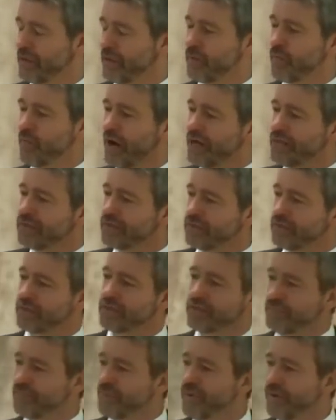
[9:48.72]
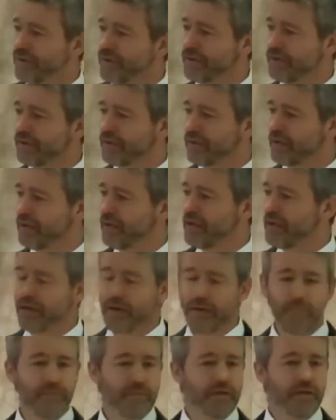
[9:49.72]
Now, why is this important?
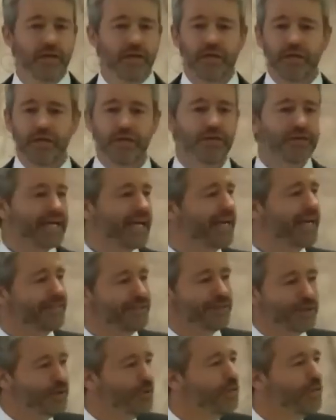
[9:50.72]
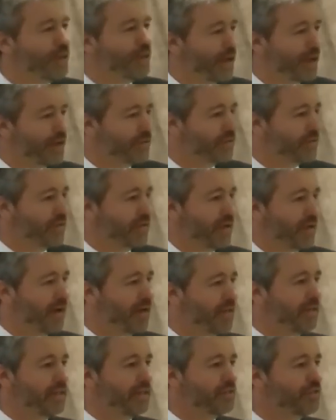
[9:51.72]
You can't do this
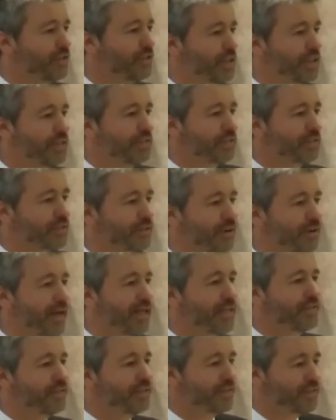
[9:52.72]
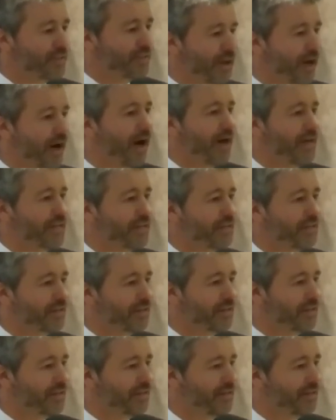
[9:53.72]
unless Jesus Christ is God.
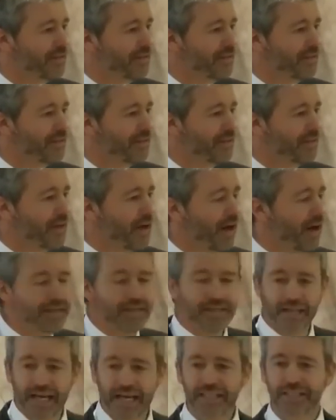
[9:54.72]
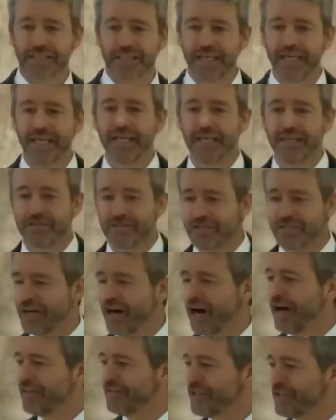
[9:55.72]
Unless he is
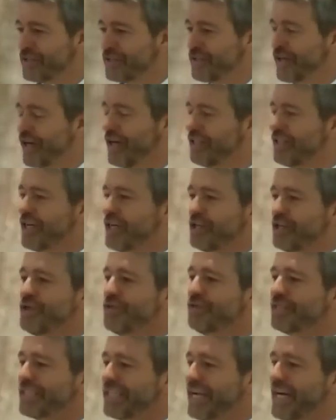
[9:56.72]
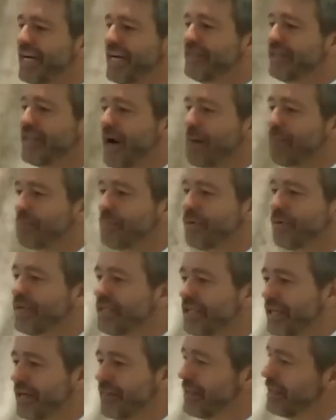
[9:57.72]
God the Son, you cannot
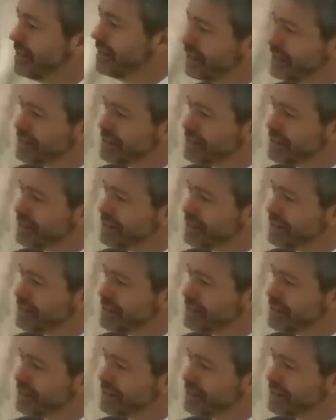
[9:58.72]
put him in